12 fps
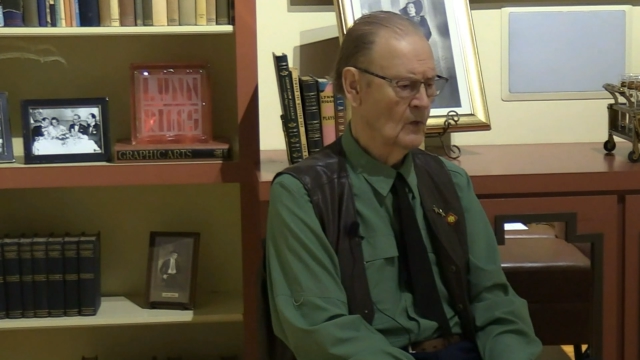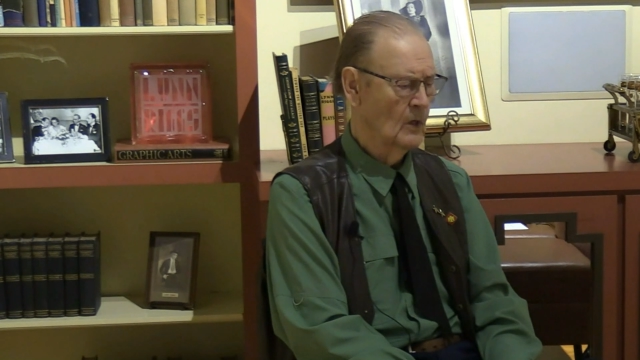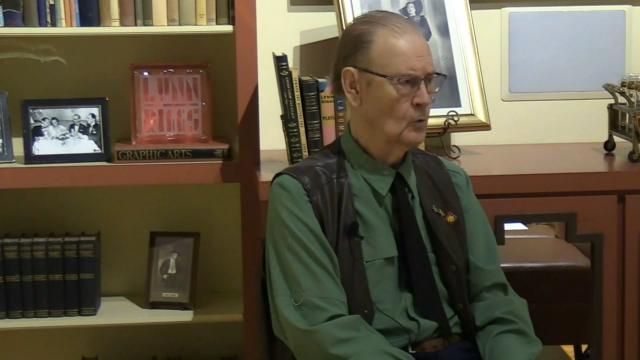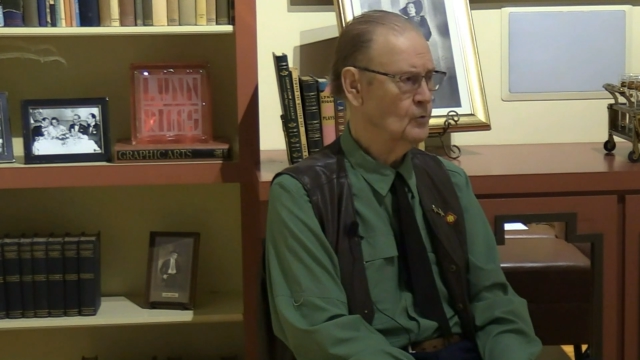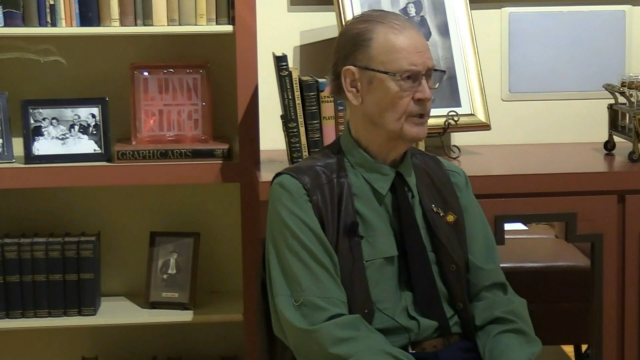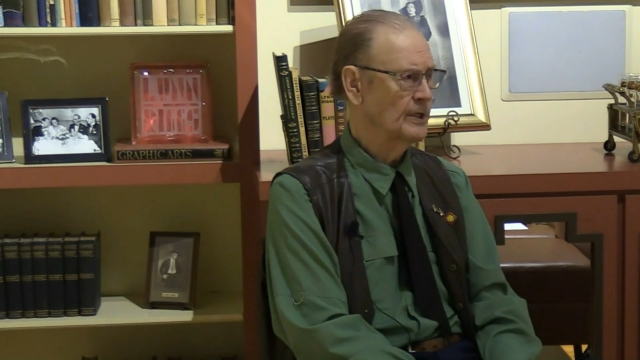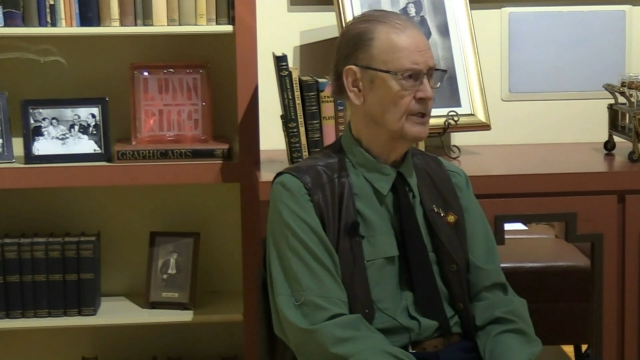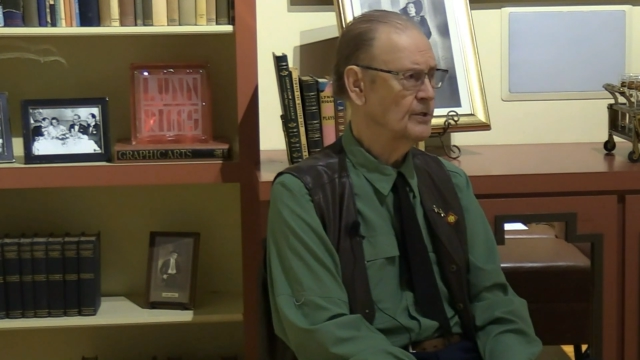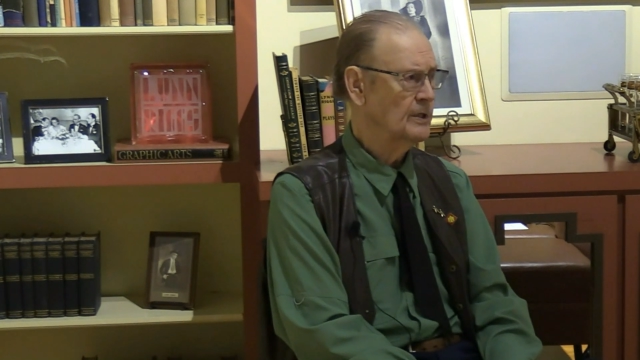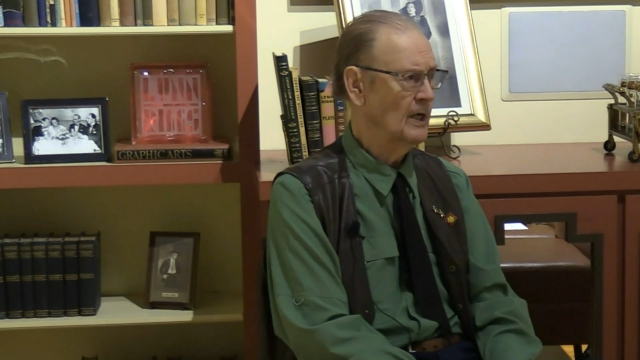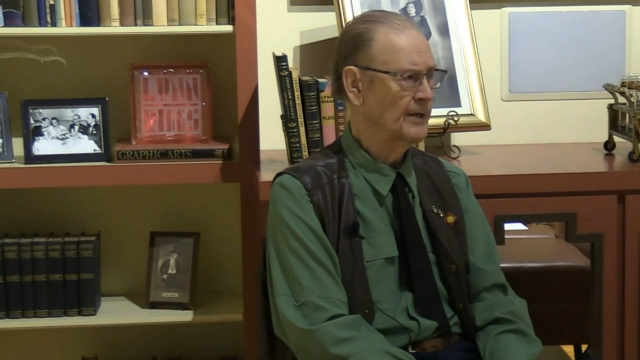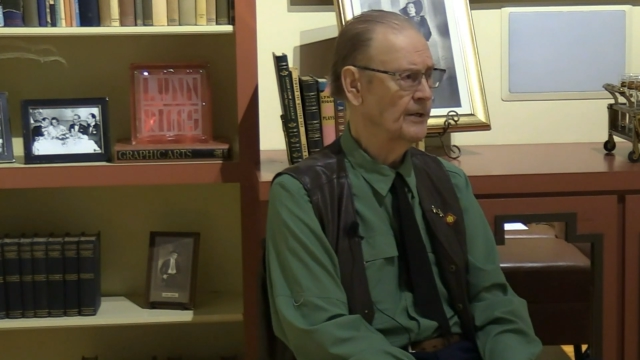Osage,
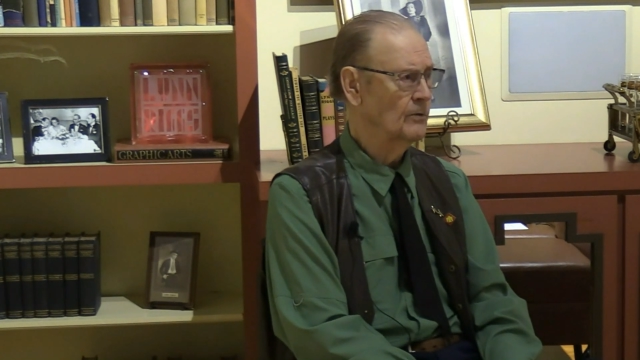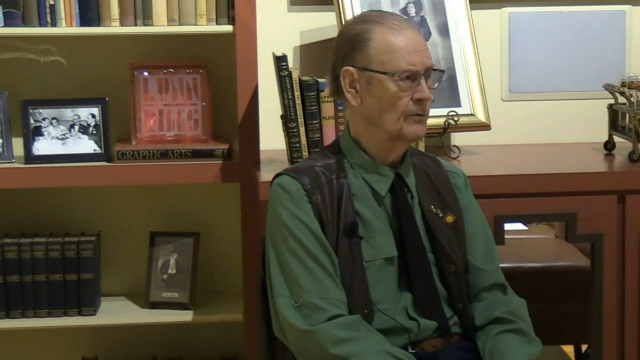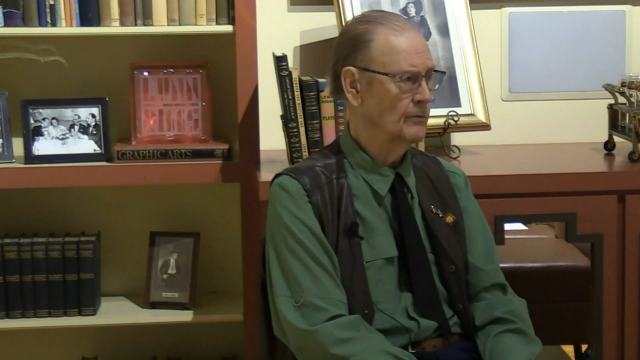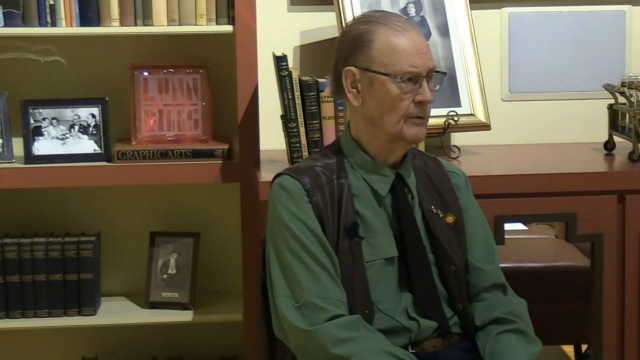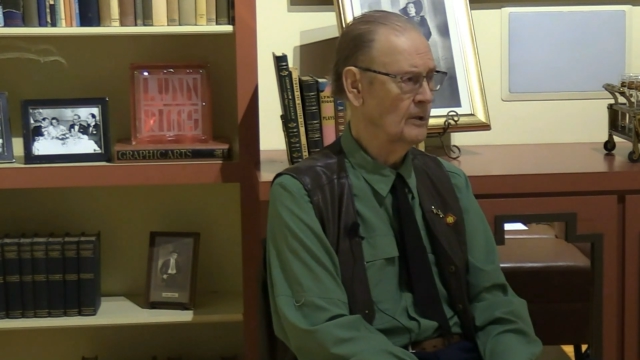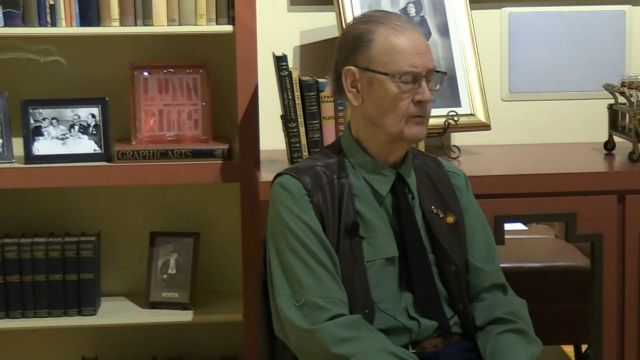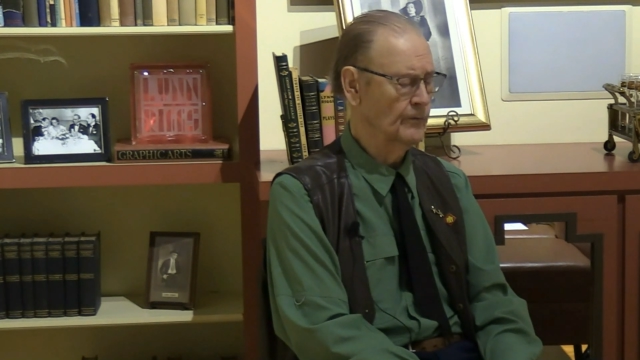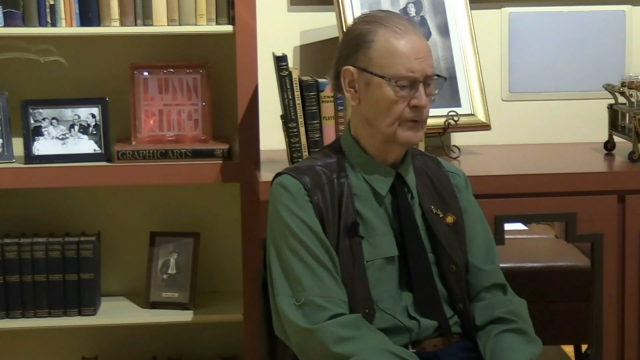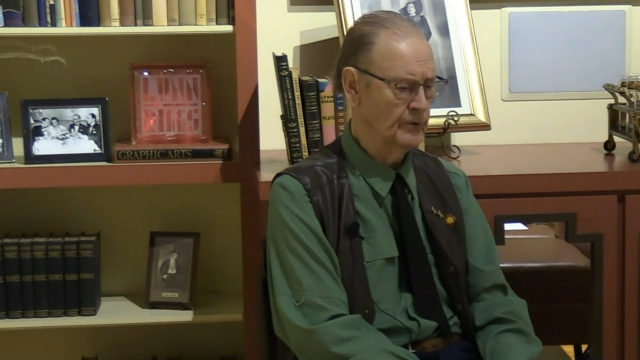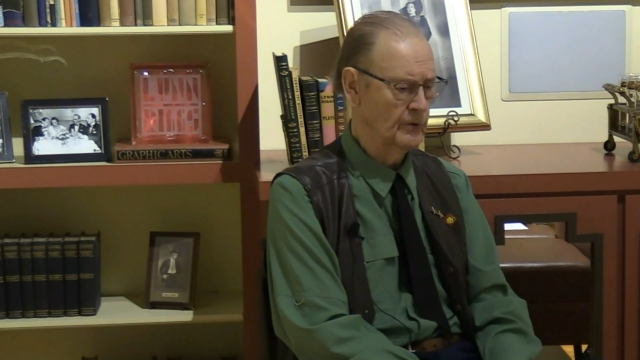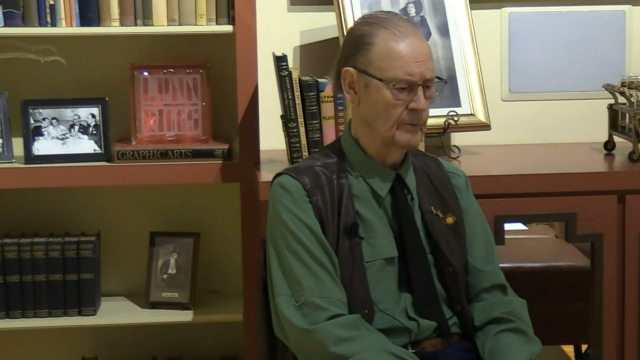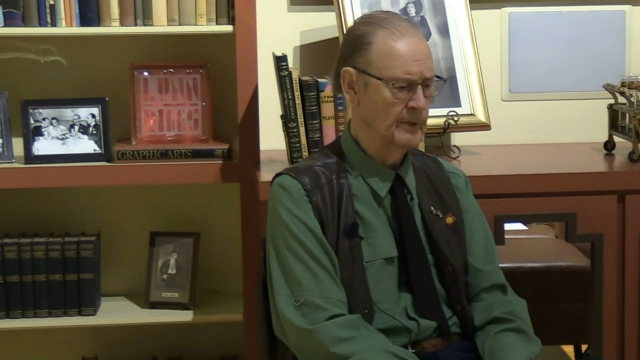I don't know for
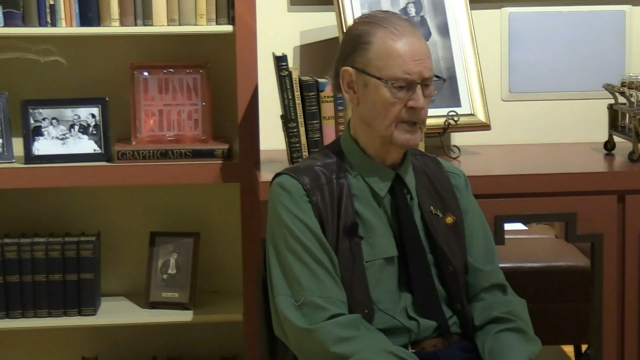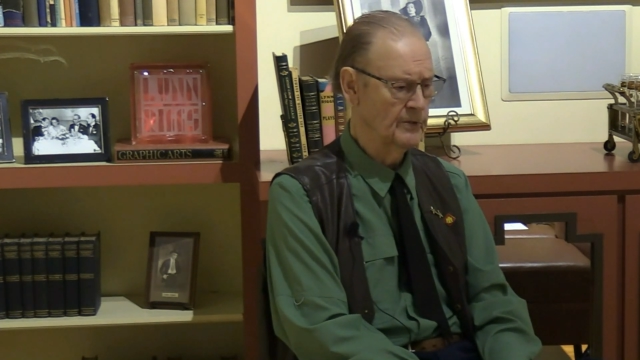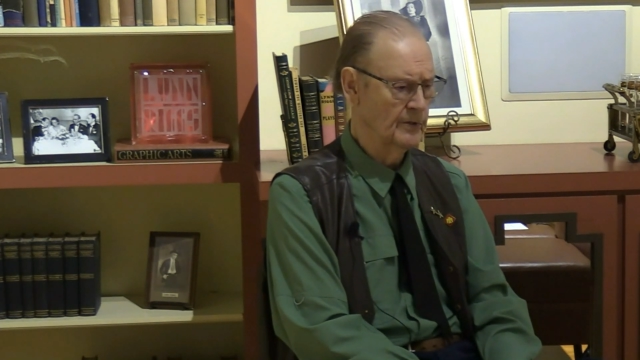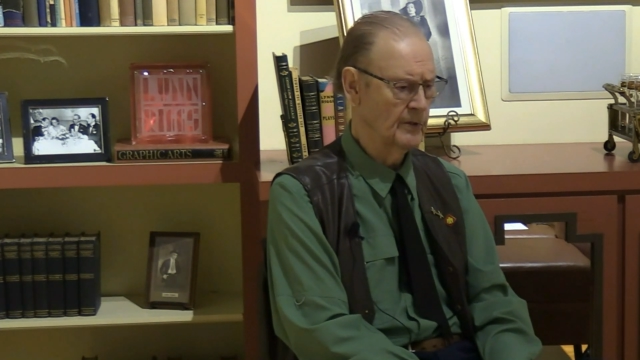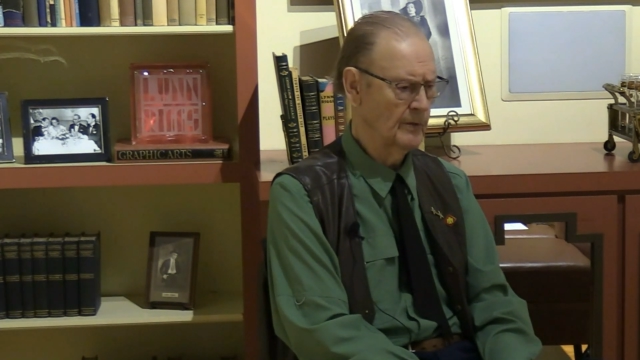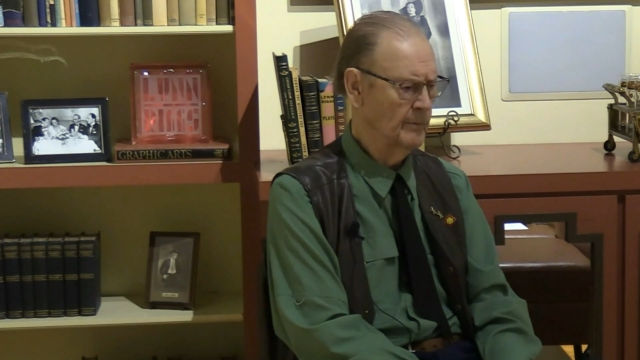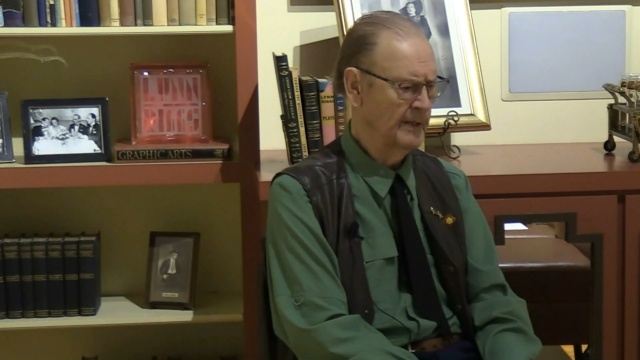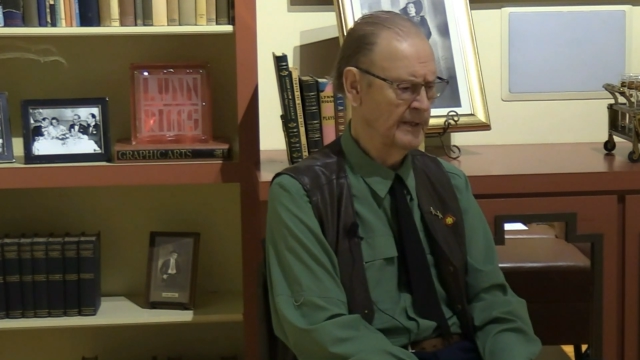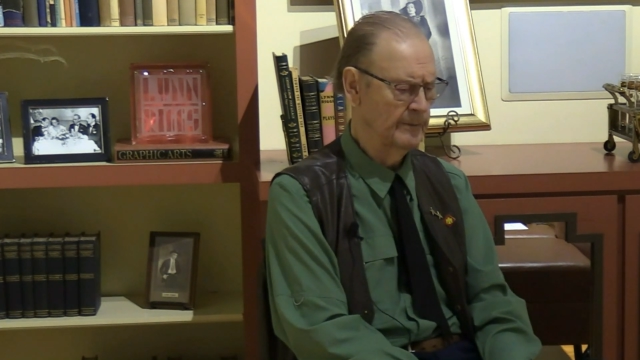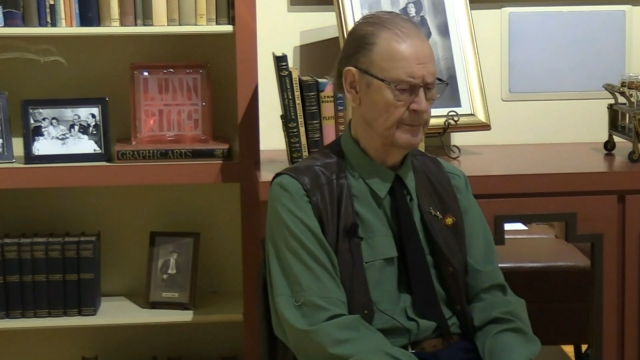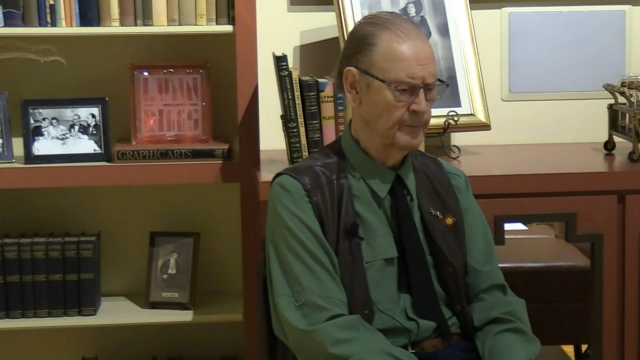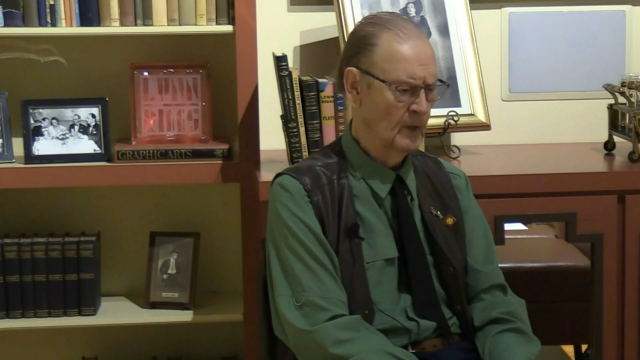sure, but he's a good man.